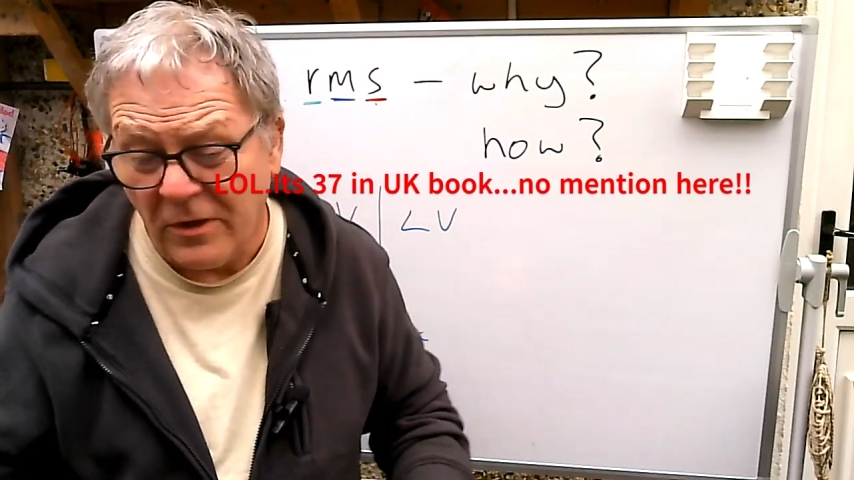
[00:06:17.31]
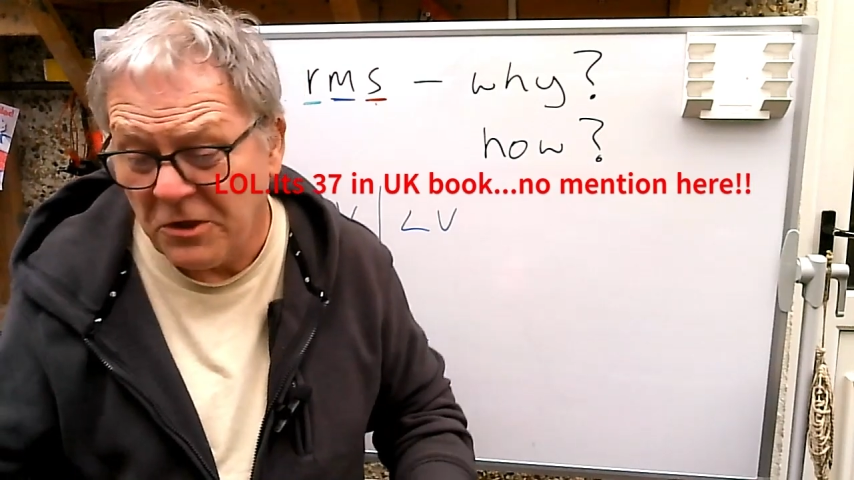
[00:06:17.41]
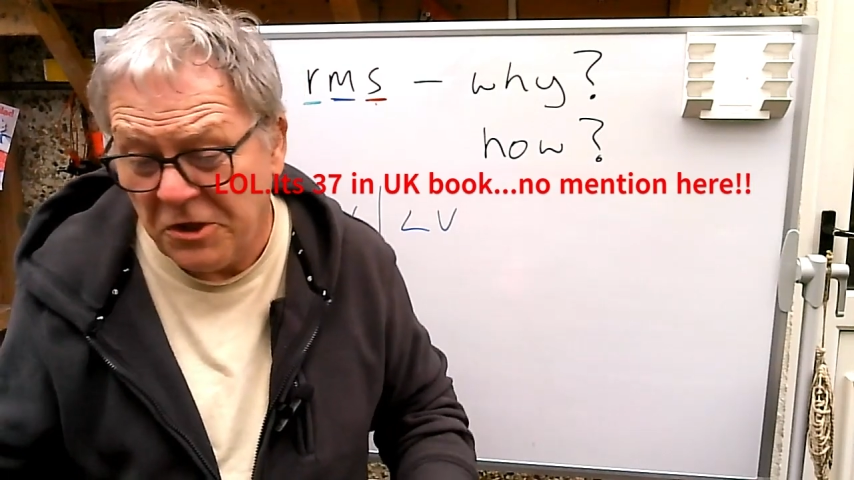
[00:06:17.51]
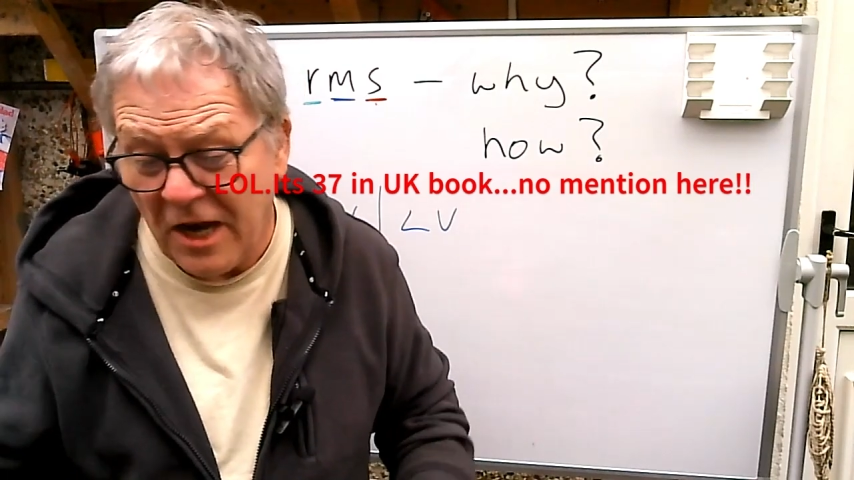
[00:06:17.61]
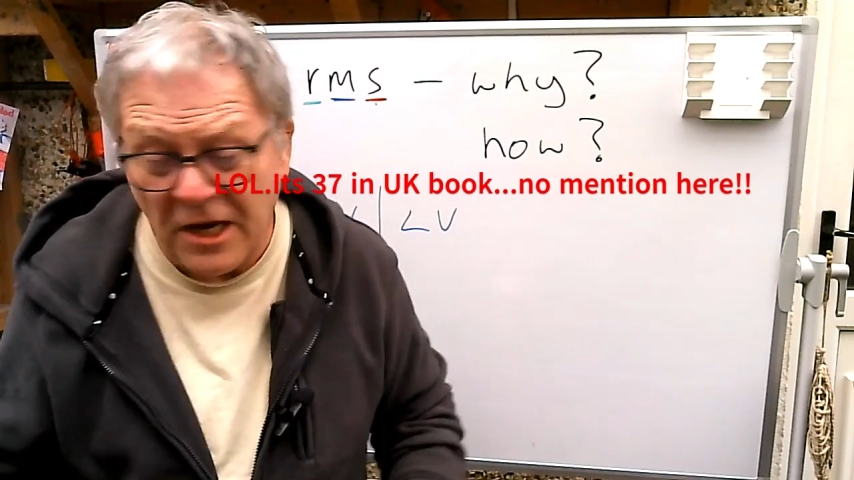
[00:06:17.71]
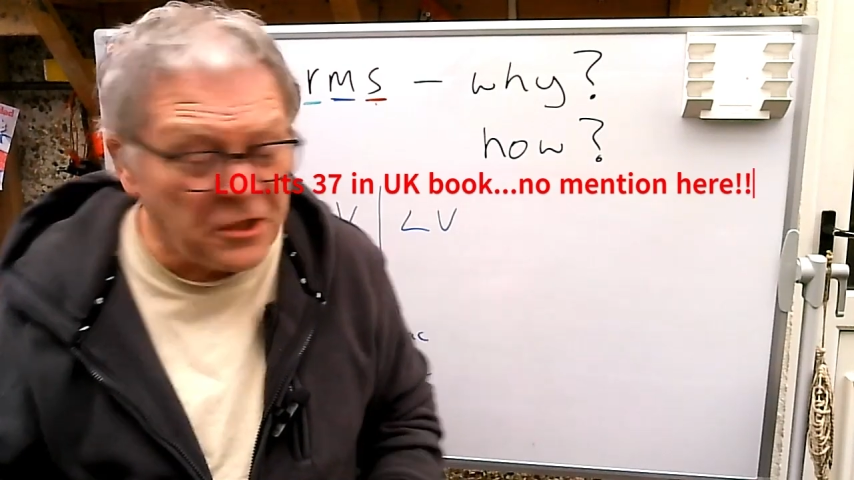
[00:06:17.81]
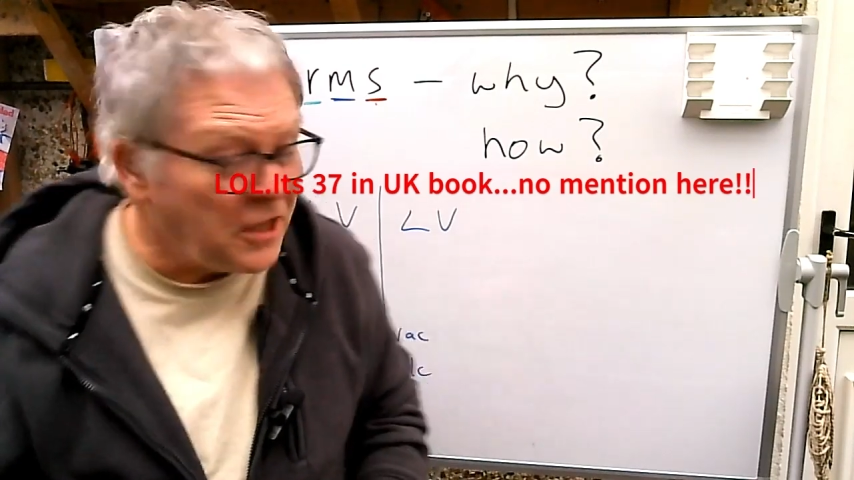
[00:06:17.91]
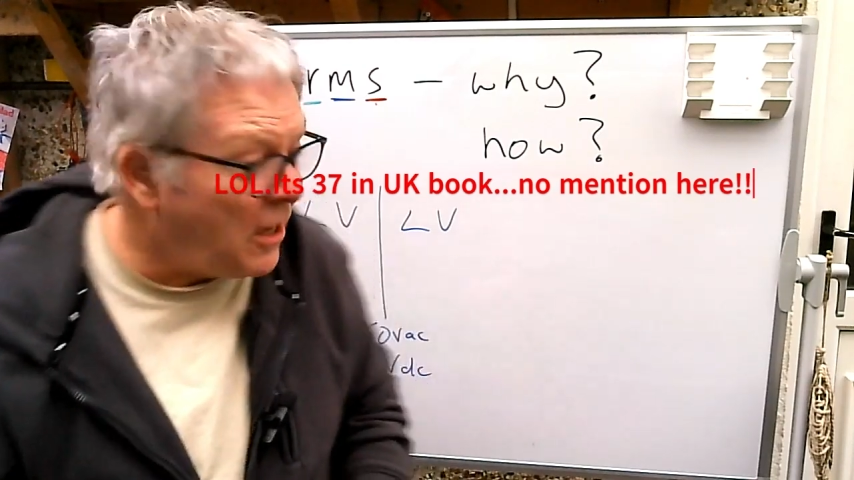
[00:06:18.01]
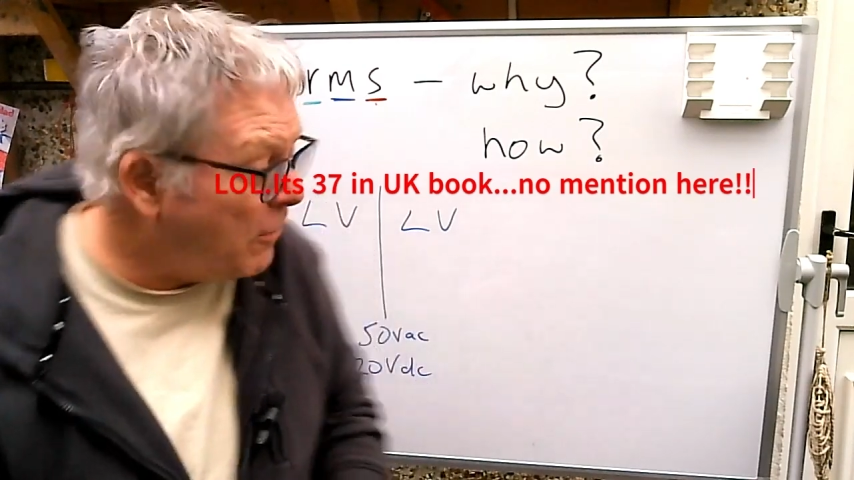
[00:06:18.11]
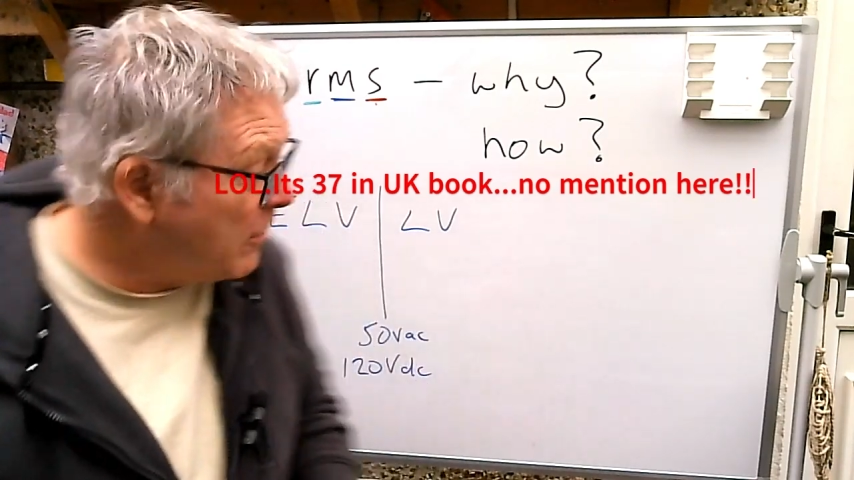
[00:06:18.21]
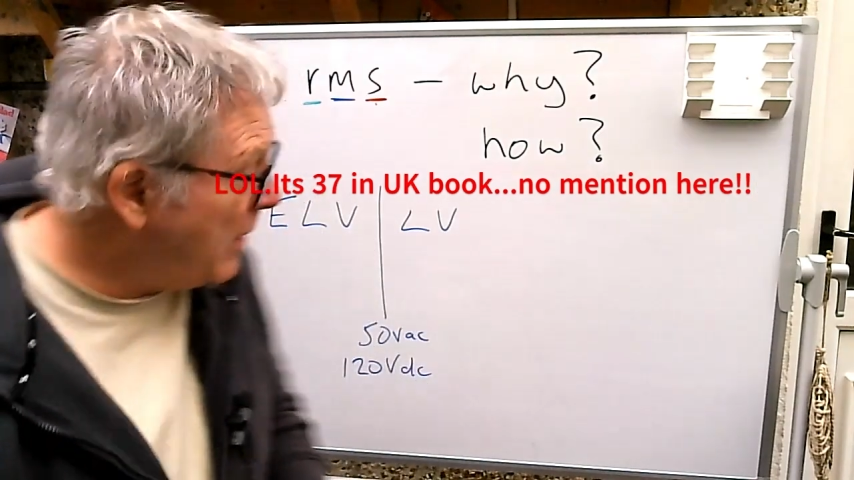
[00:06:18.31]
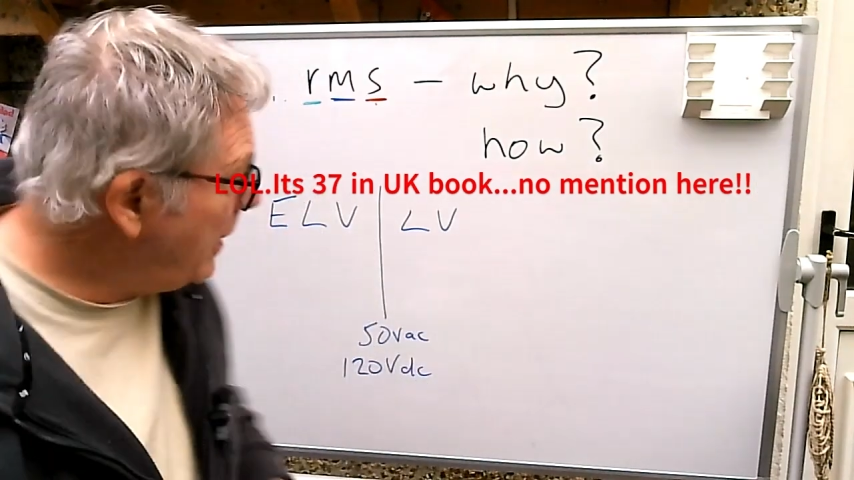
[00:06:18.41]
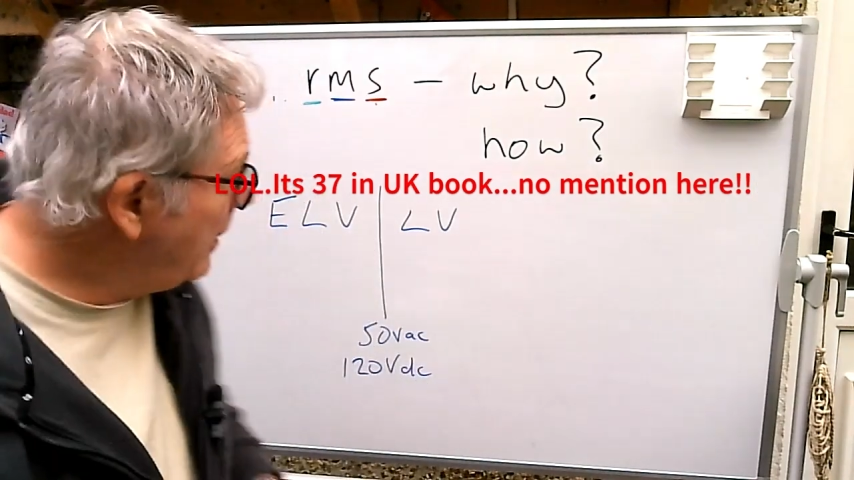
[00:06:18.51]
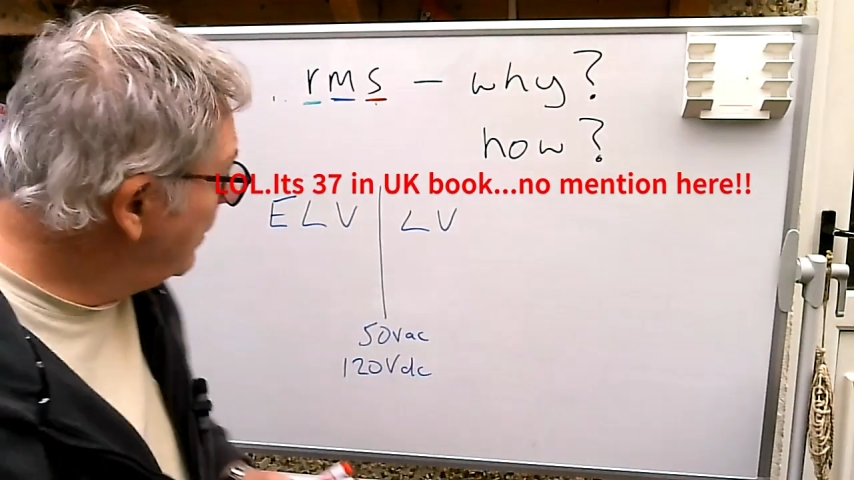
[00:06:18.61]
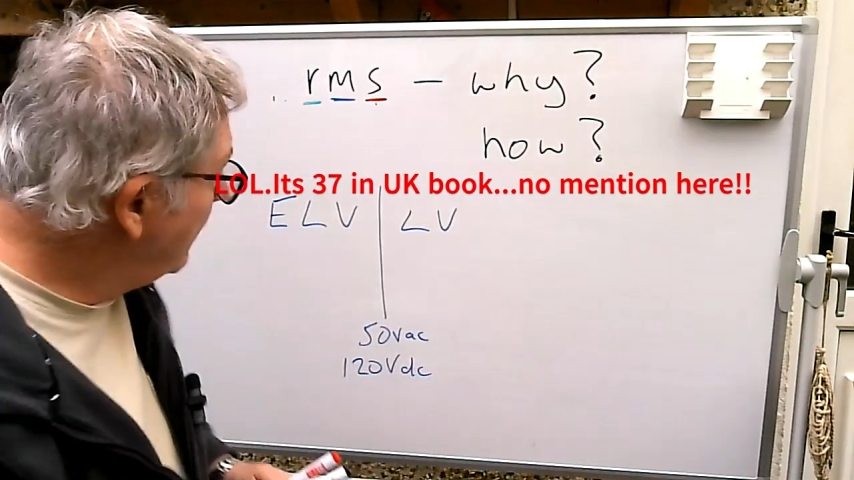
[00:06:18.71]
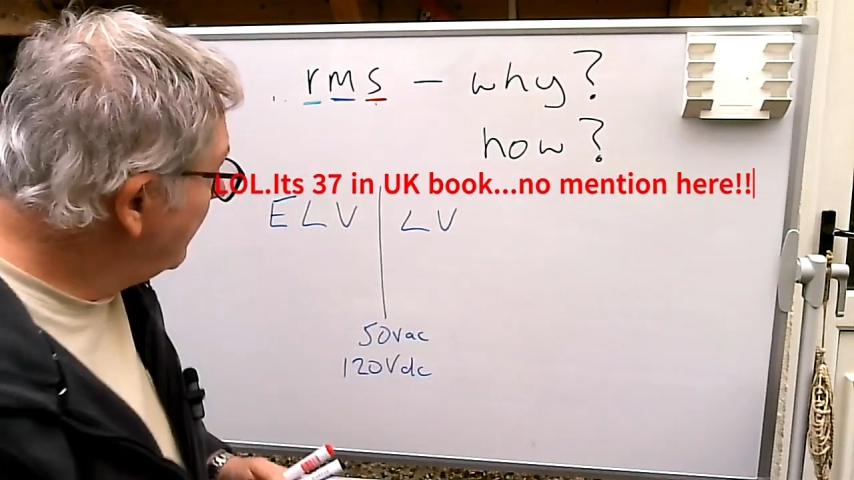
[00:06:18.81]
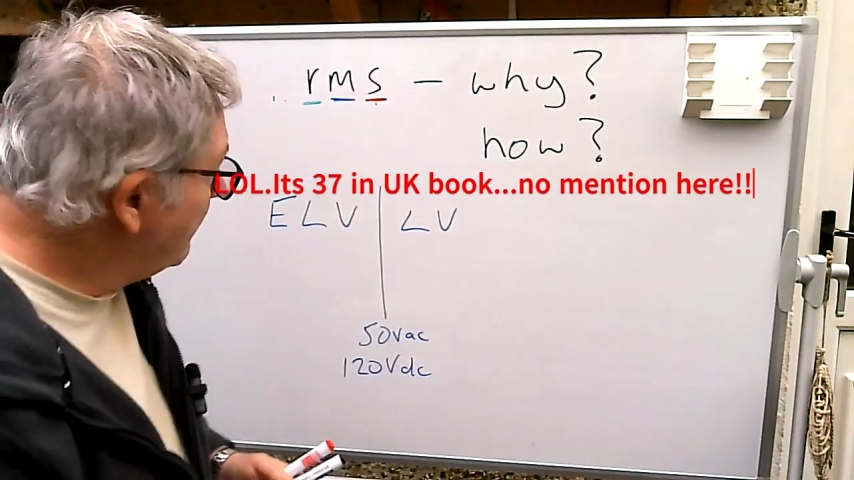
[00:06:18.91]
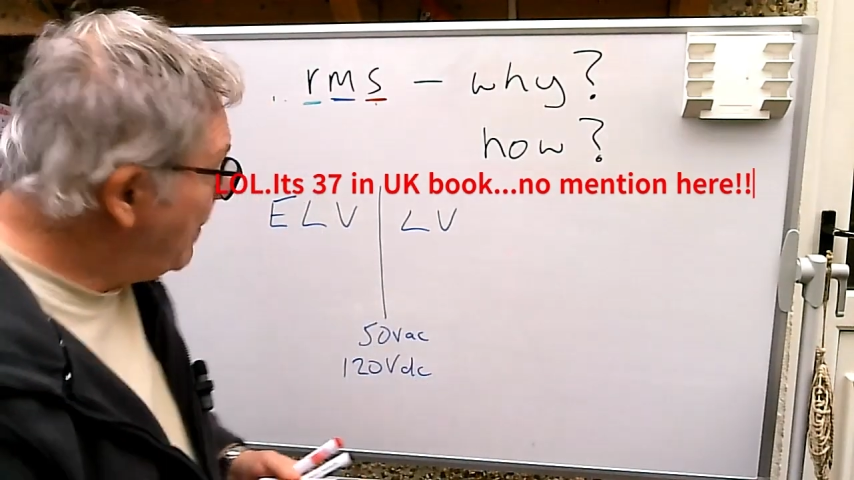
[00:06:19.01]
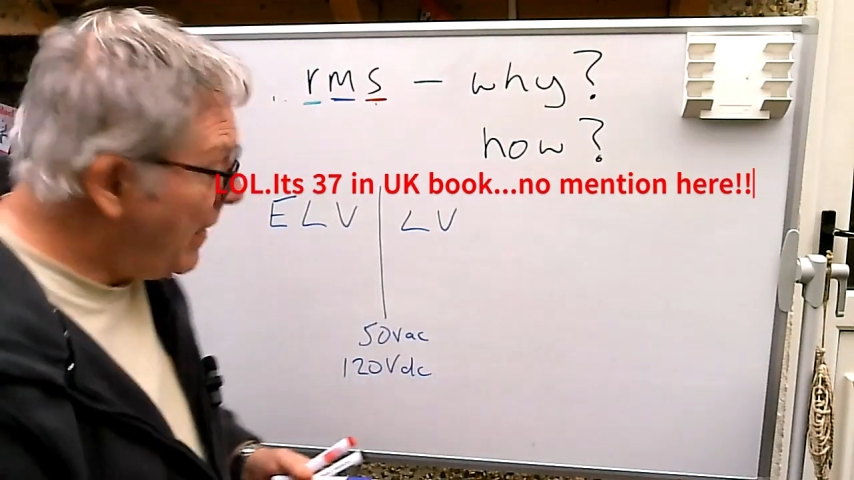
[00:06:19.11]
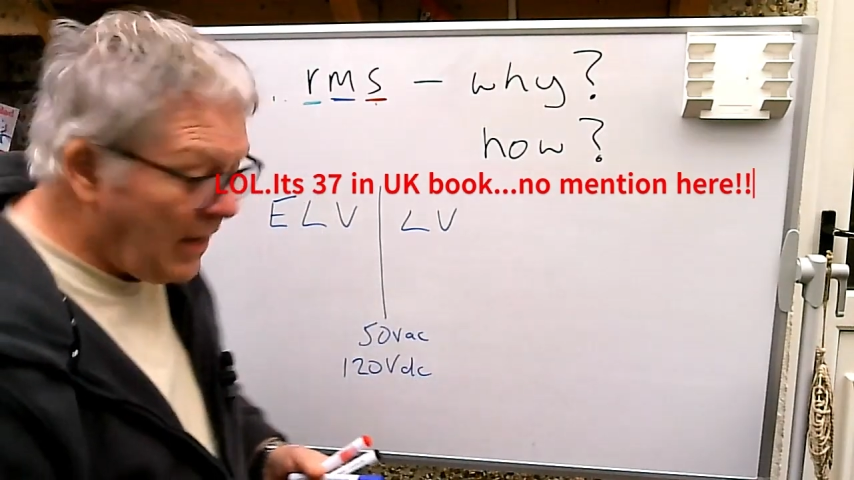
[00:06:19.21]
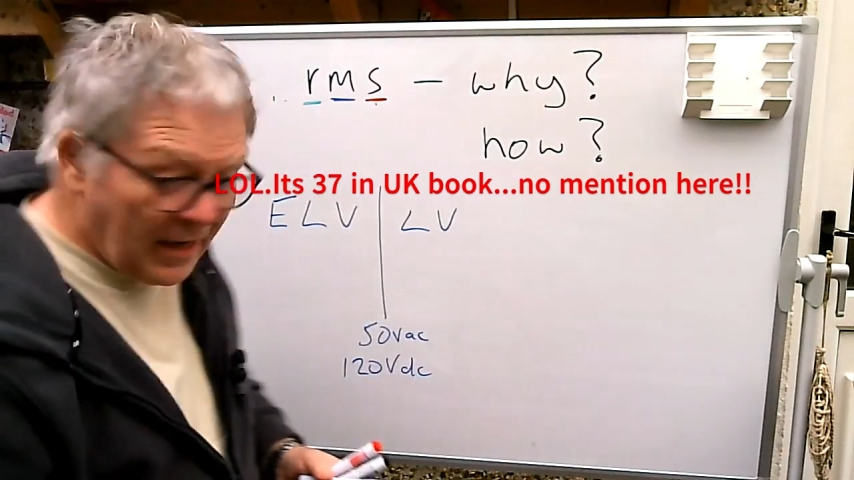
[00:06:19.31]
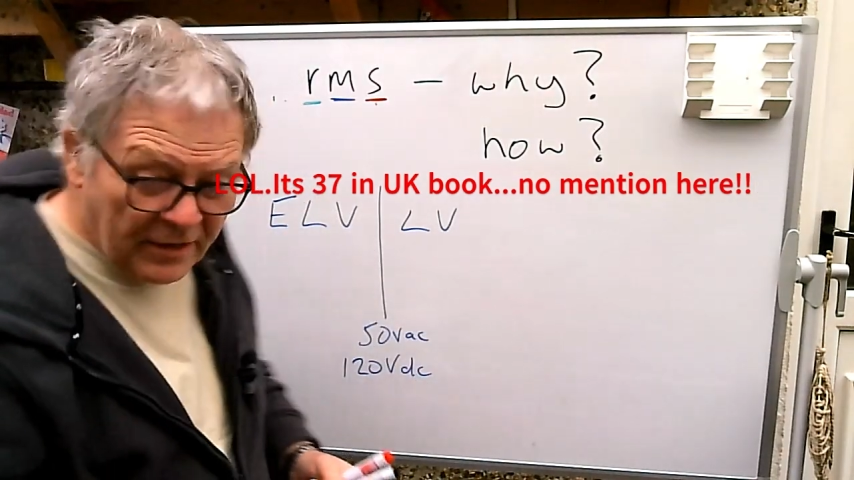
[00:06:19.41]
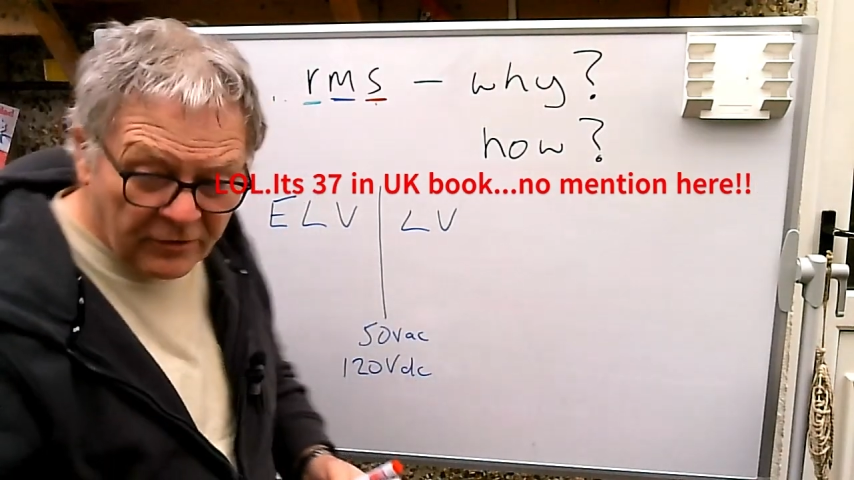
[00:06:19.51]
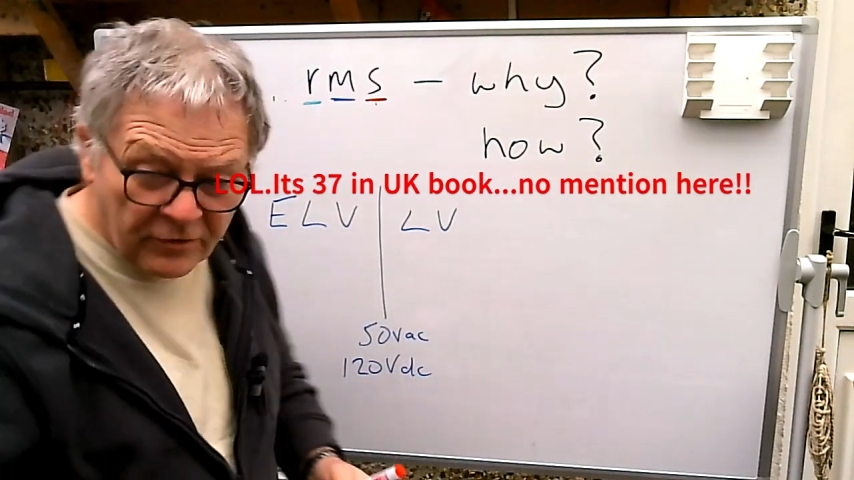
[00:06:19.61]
it's changed now, okay? In